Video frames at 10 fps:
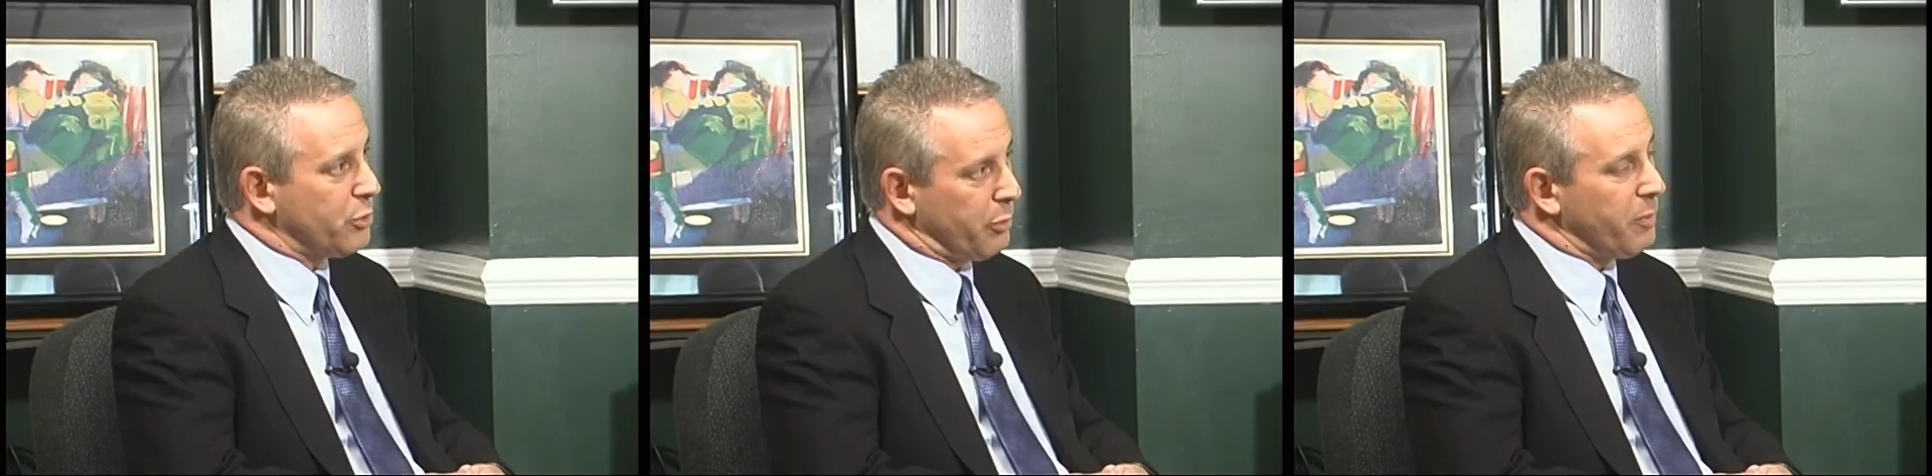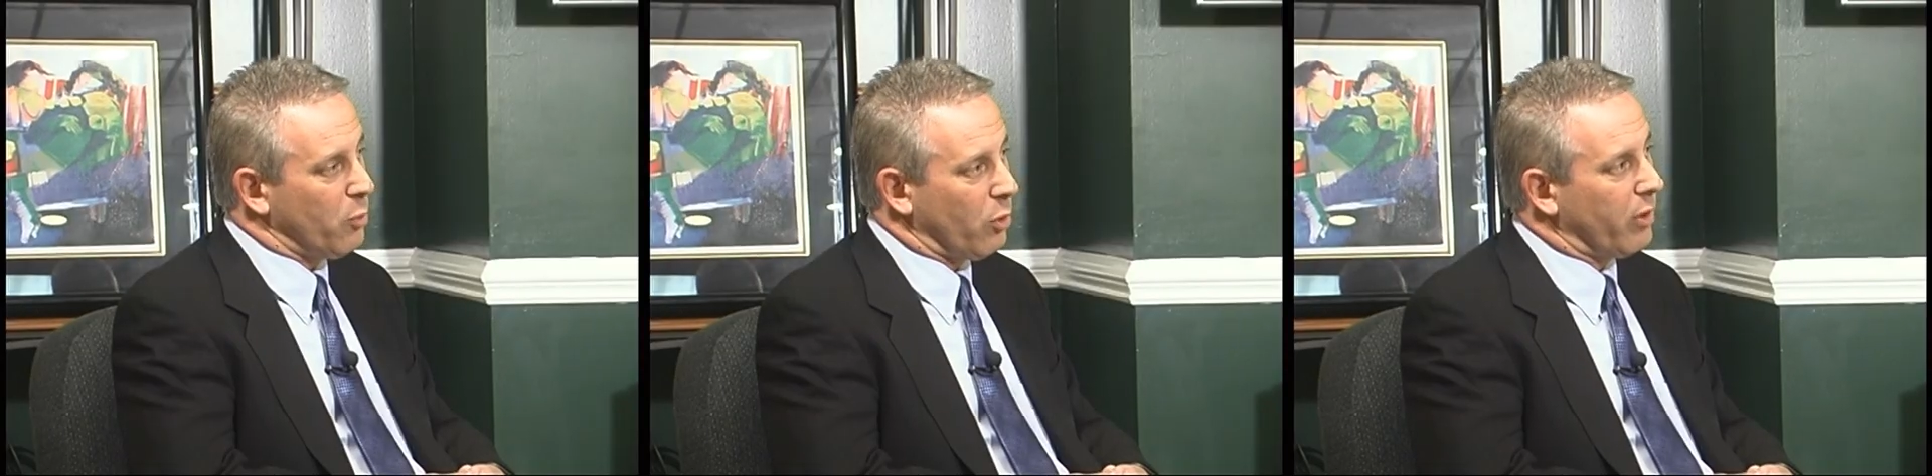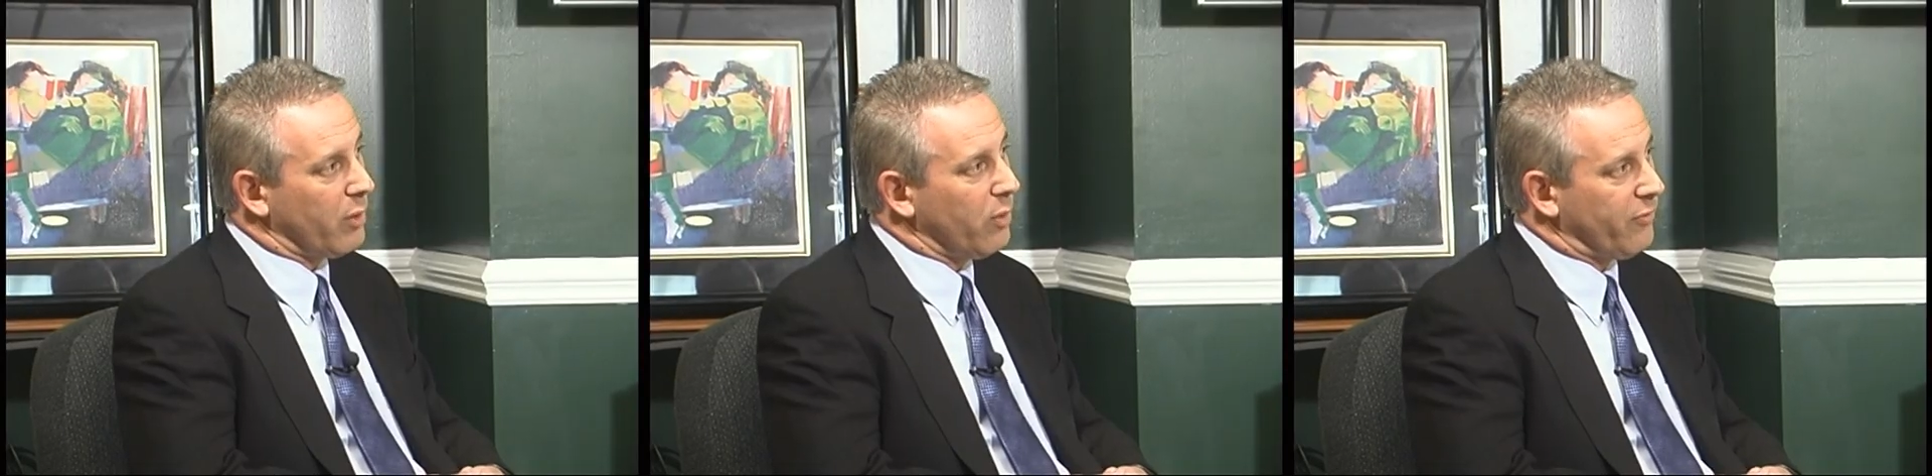which we've been
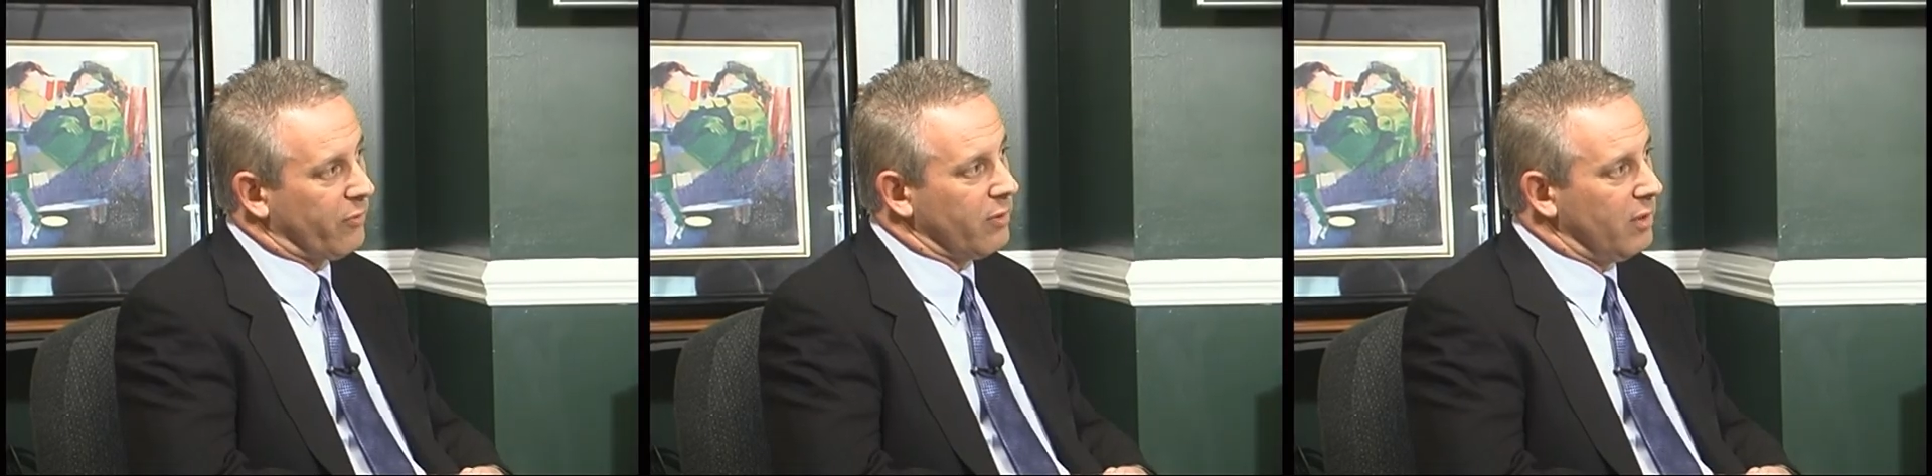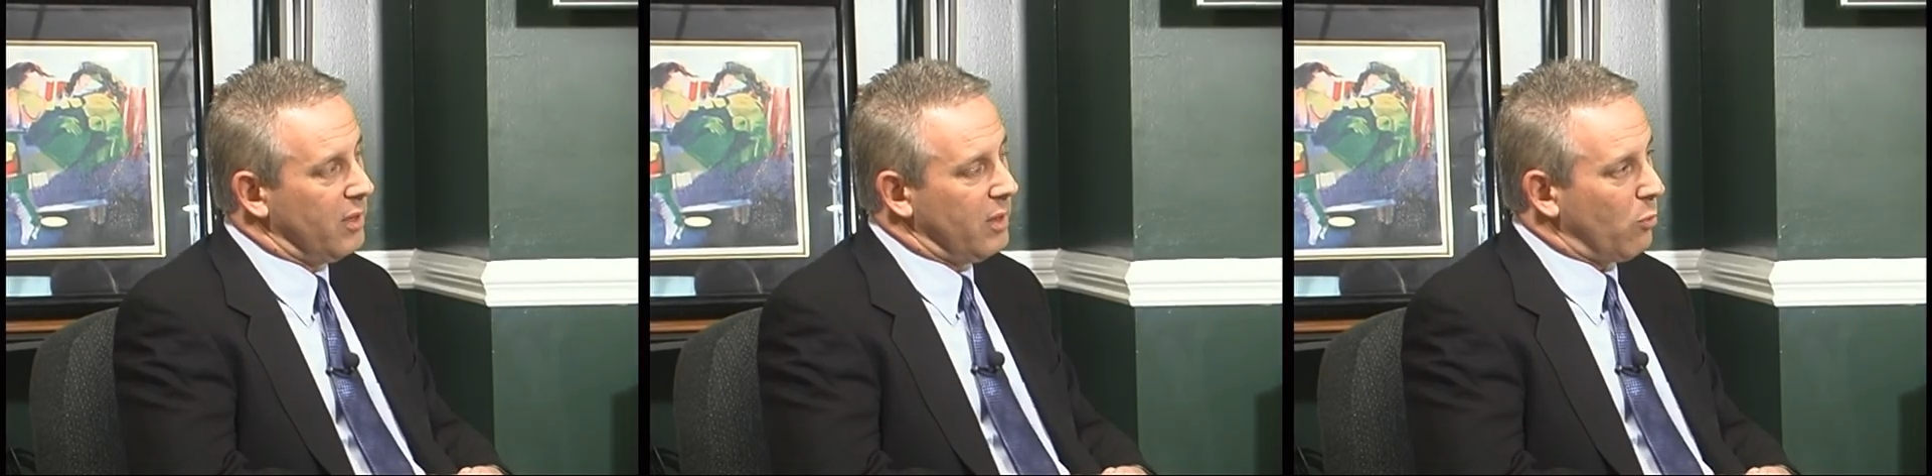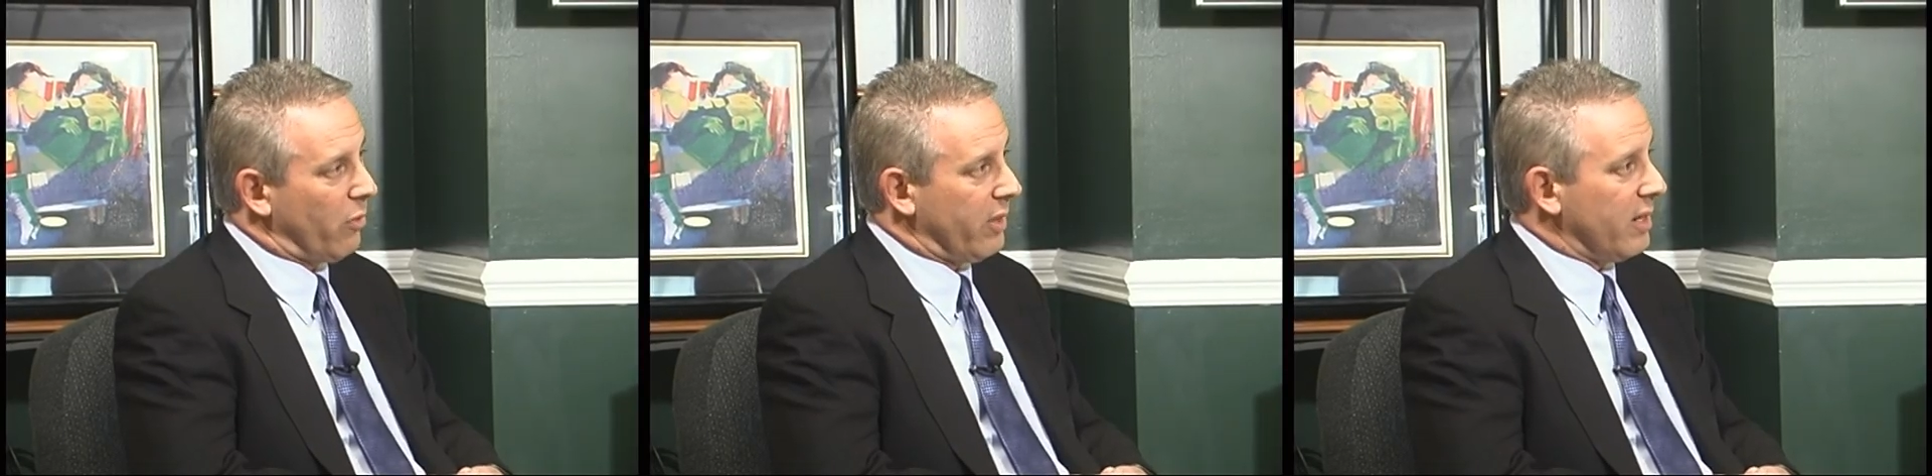working with for
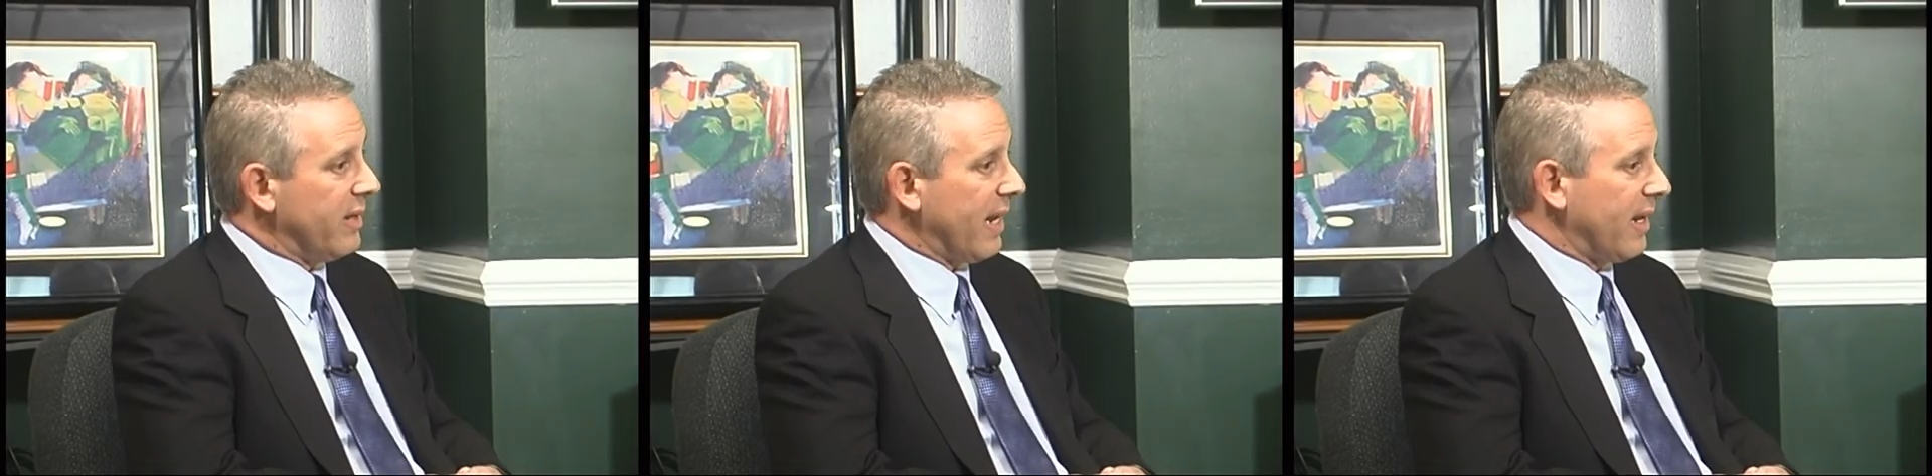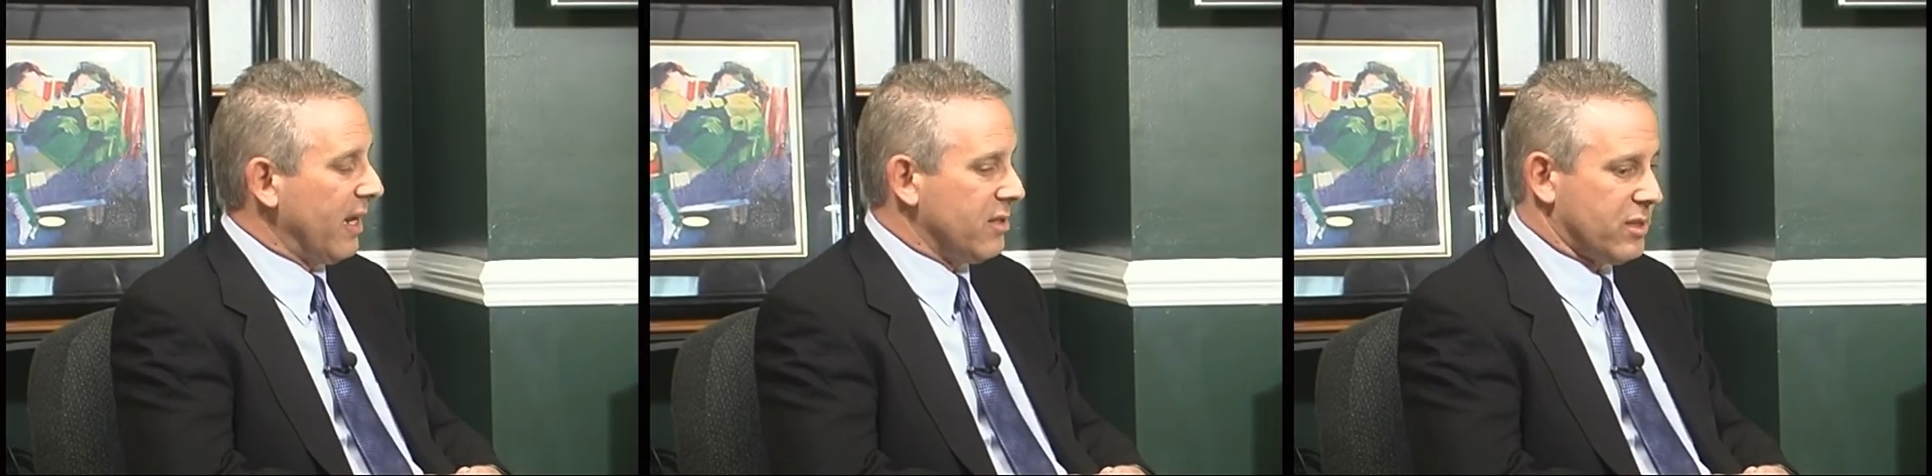more than a decade.